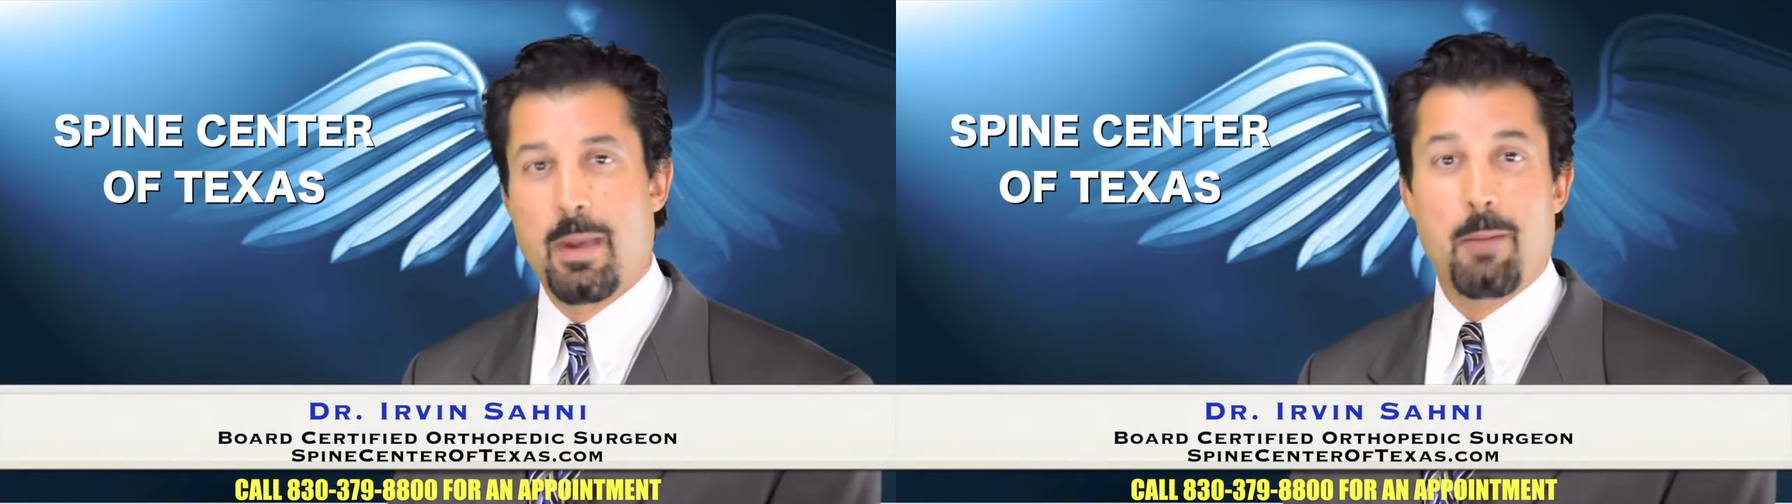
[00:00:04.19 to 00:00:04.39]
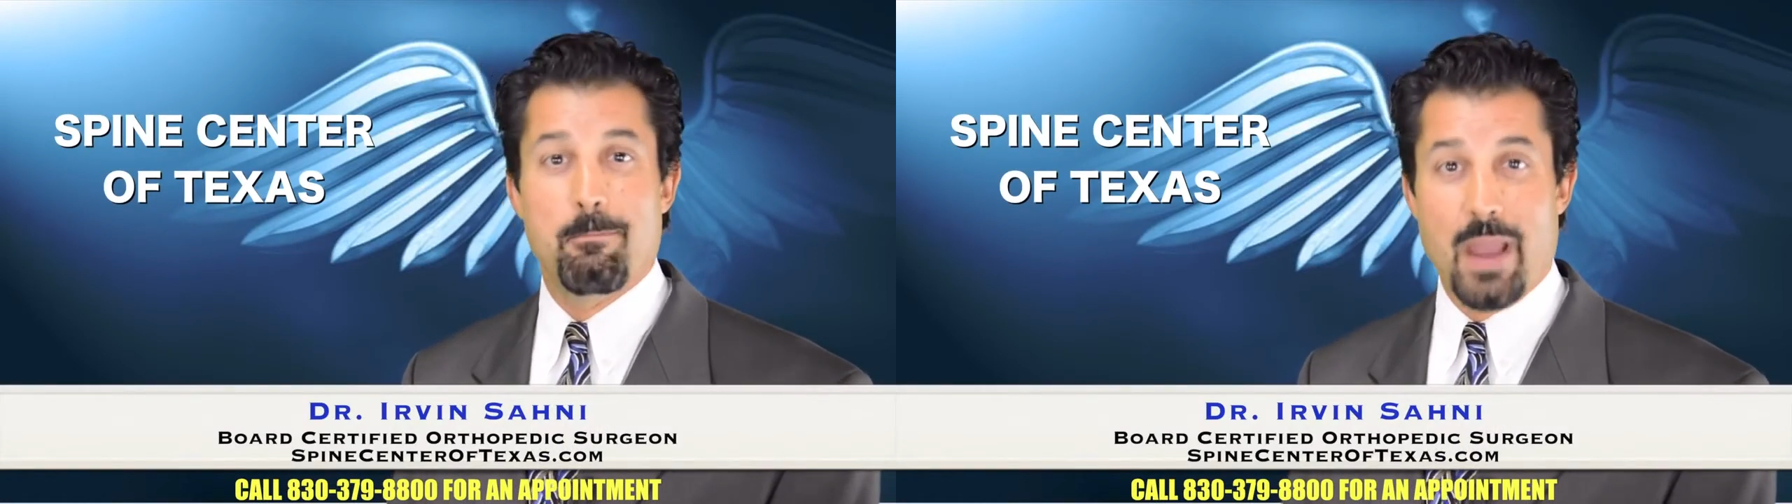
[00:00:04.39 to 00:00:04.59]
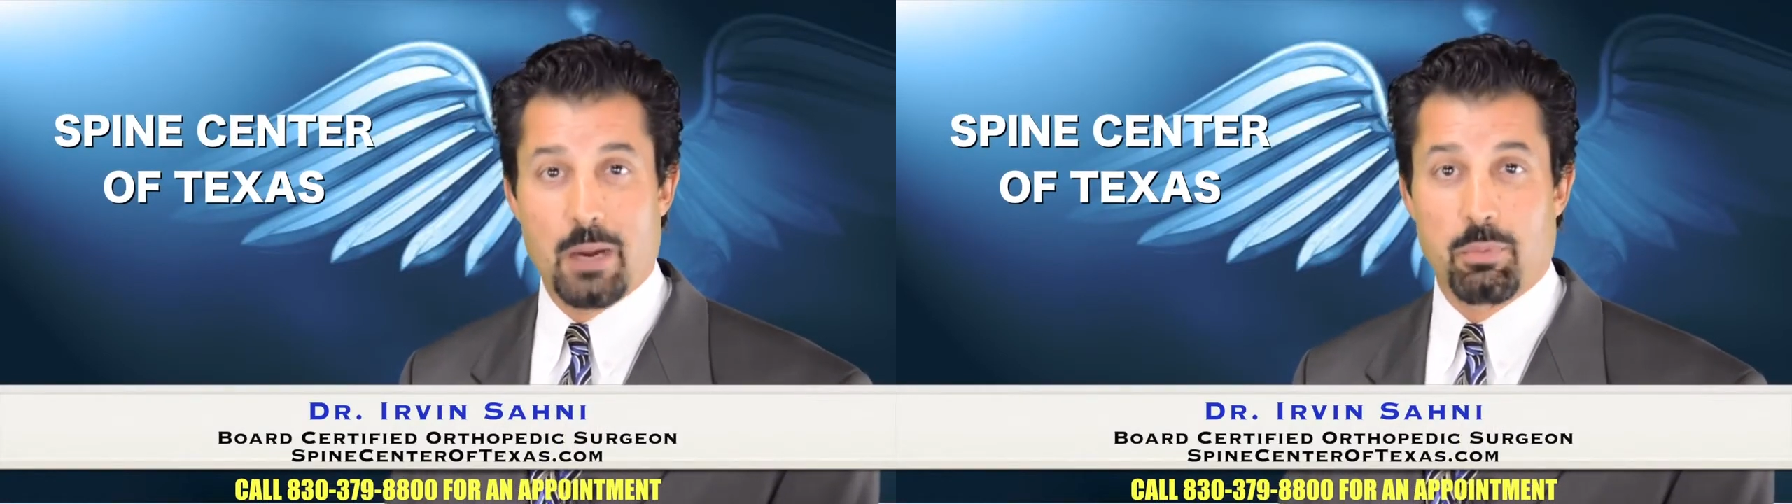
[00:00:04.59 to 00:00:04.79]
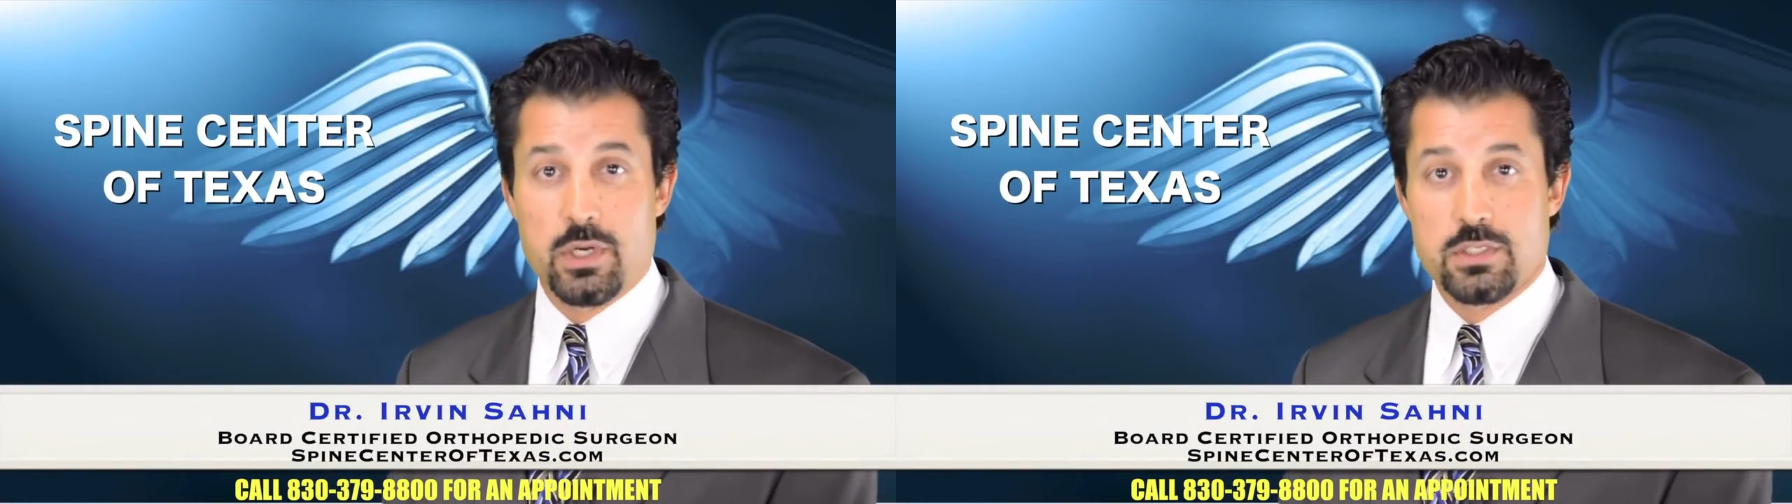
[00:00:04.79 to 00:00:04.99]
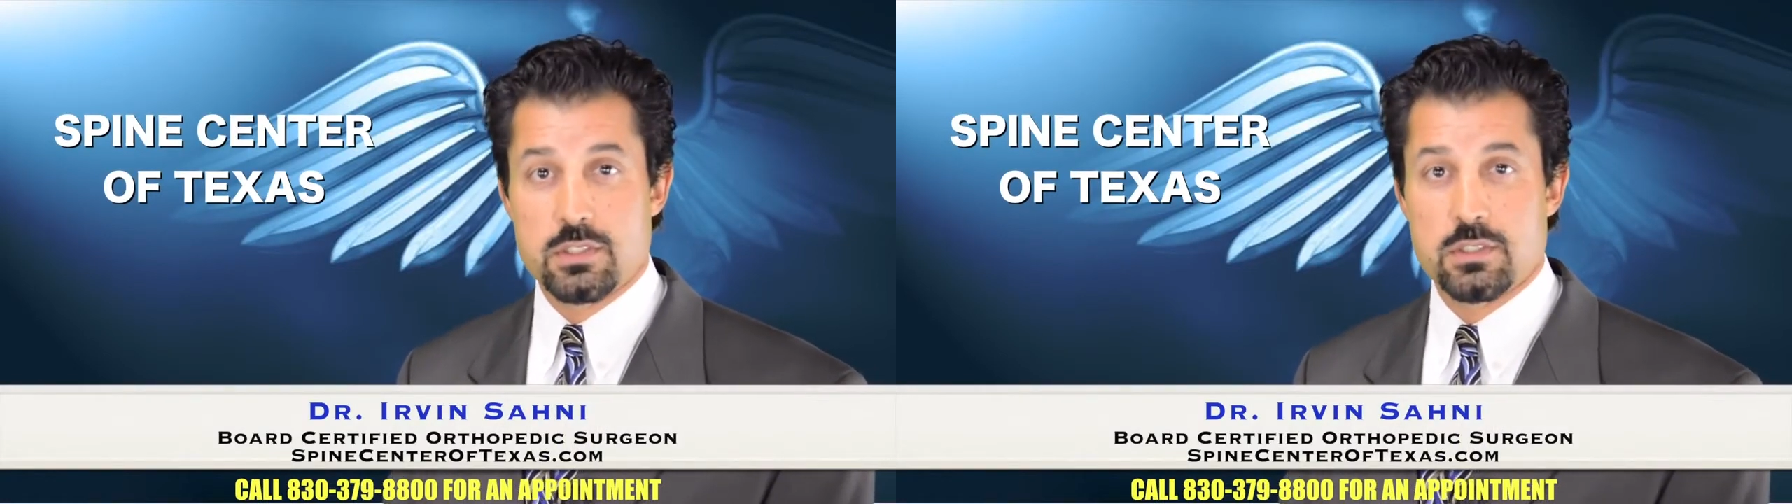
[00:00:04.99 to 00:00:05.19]
about back
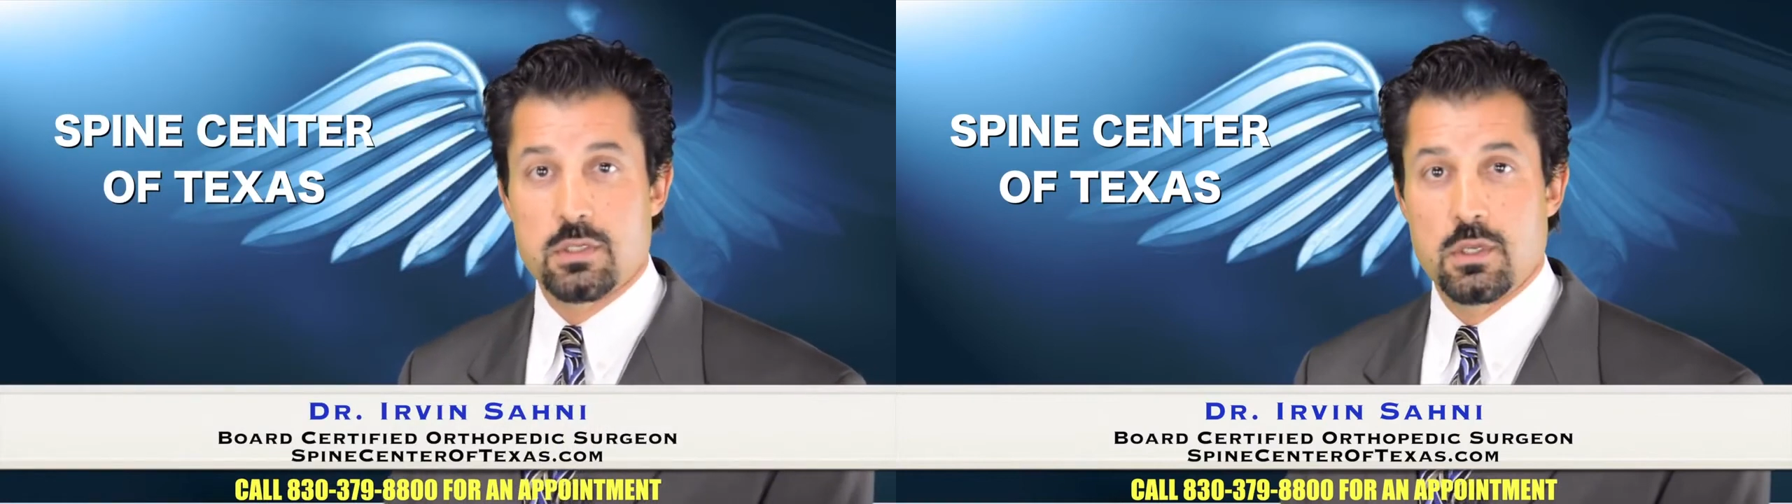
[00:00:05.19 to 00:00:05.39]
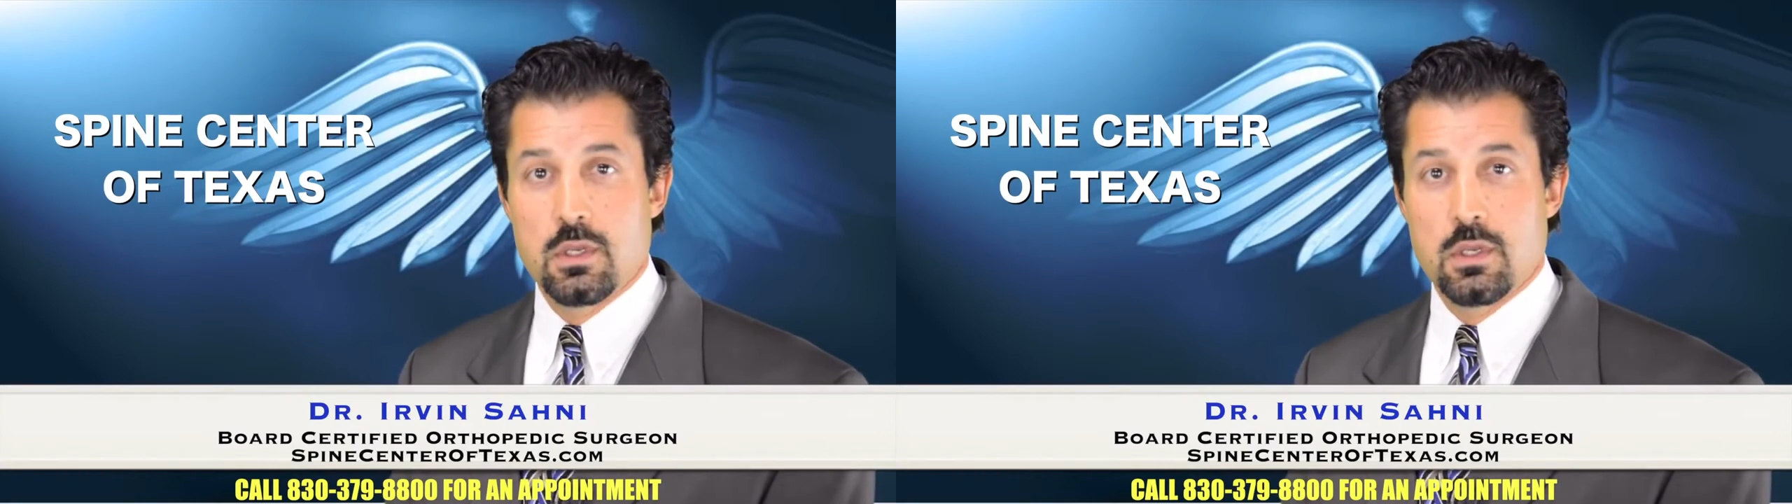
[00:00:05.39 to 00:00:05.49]
braces.